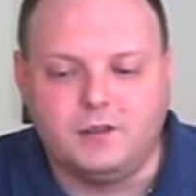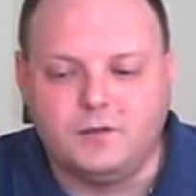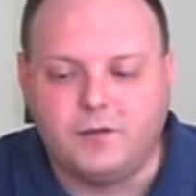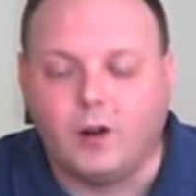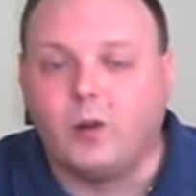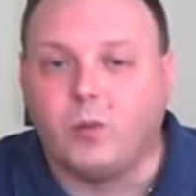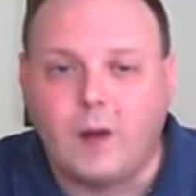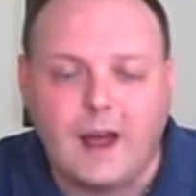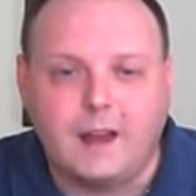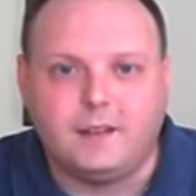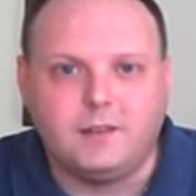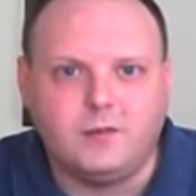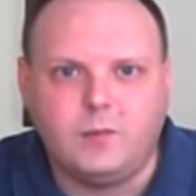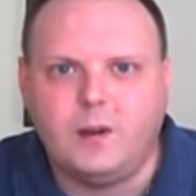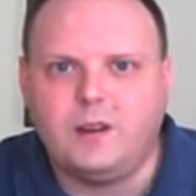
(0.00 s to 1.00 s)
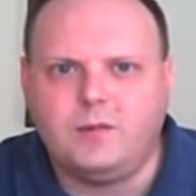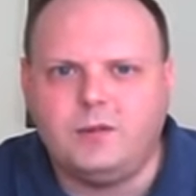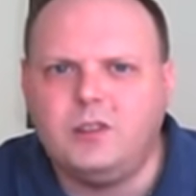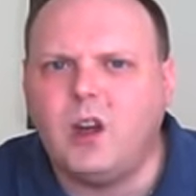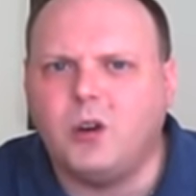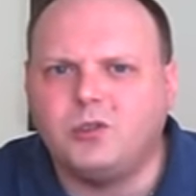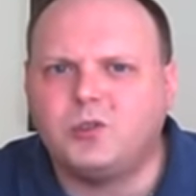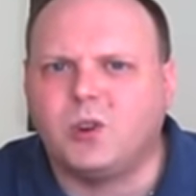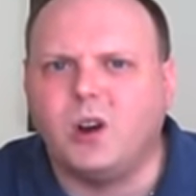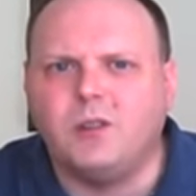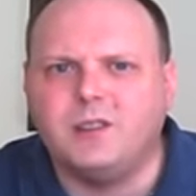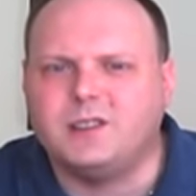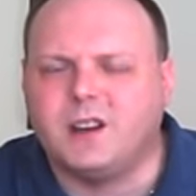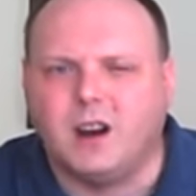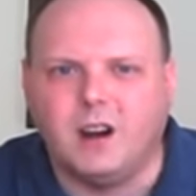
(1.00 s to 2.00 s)
For a red,
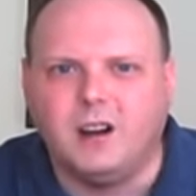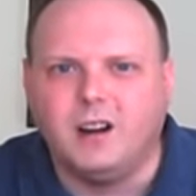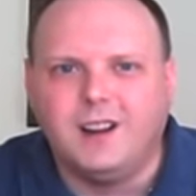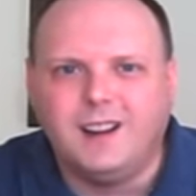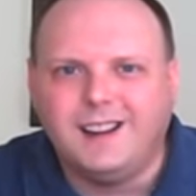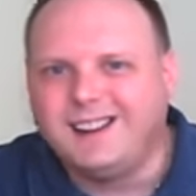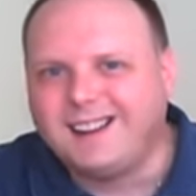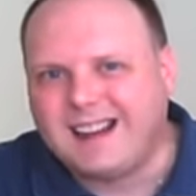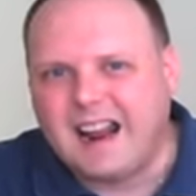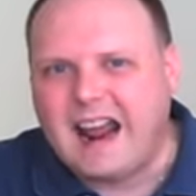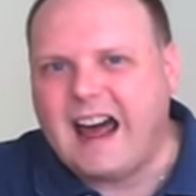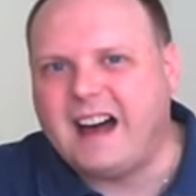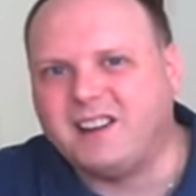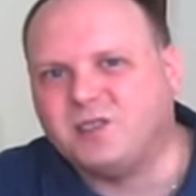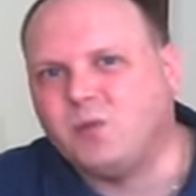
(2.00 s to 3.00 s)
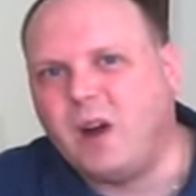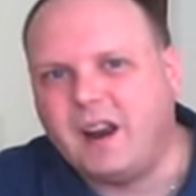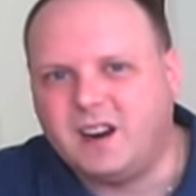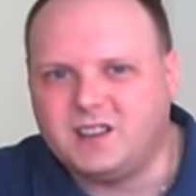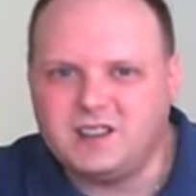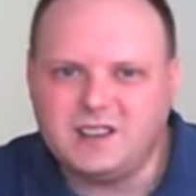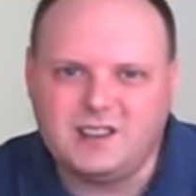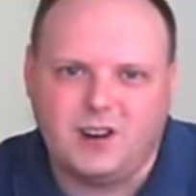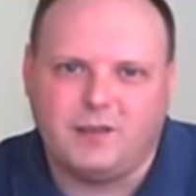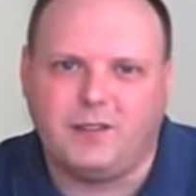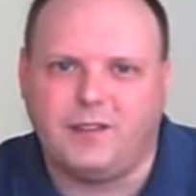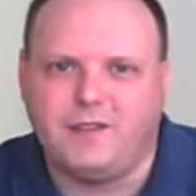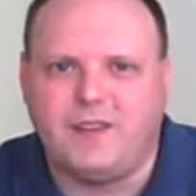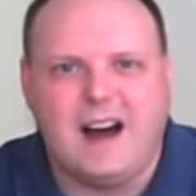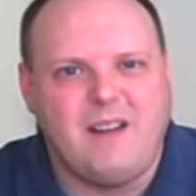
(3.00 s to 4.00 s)
Notro is our kind of house wine because this, for
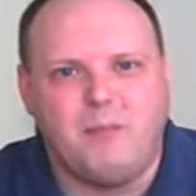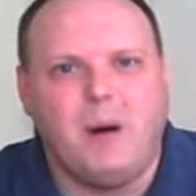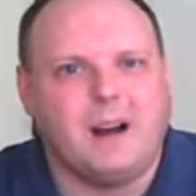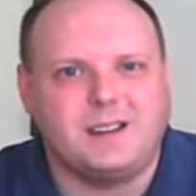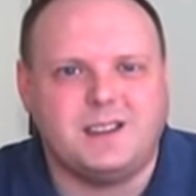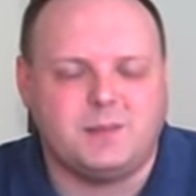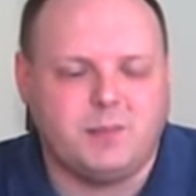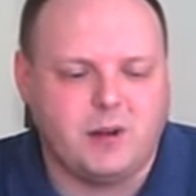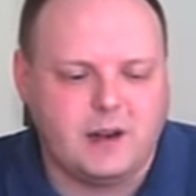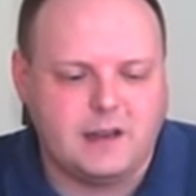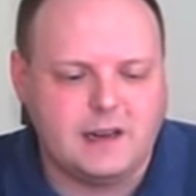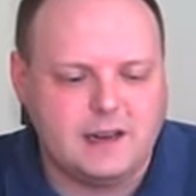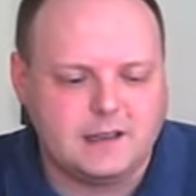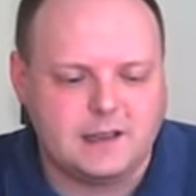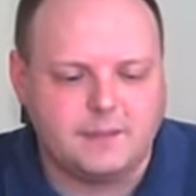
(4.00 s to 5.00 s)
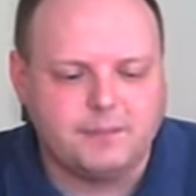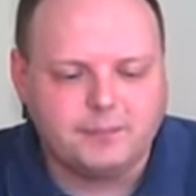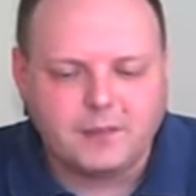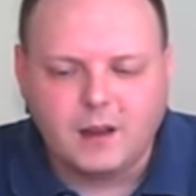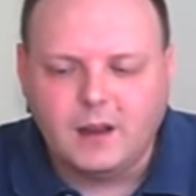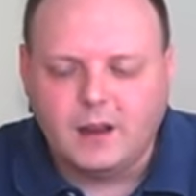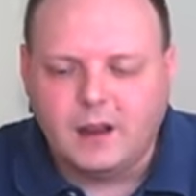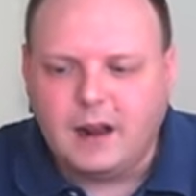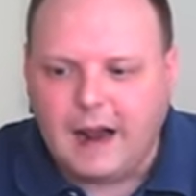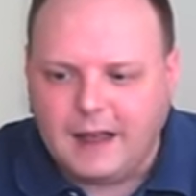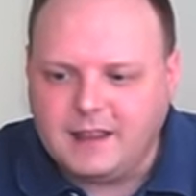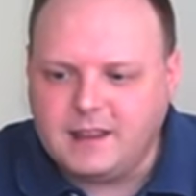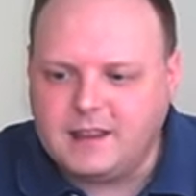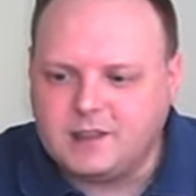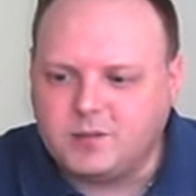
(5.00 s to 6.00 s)
$5 is pretty decent. I
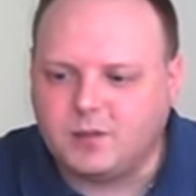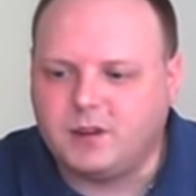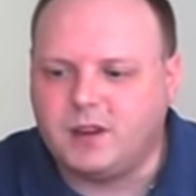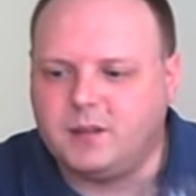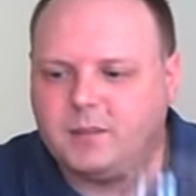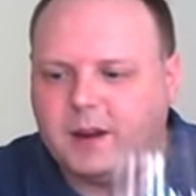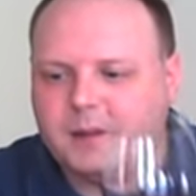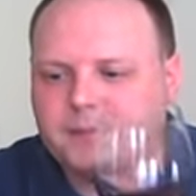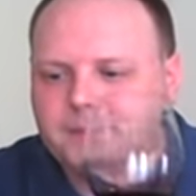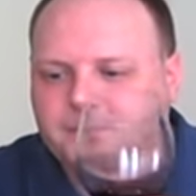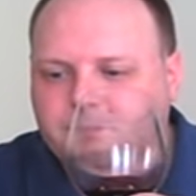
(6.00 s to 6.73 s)
think this one could be.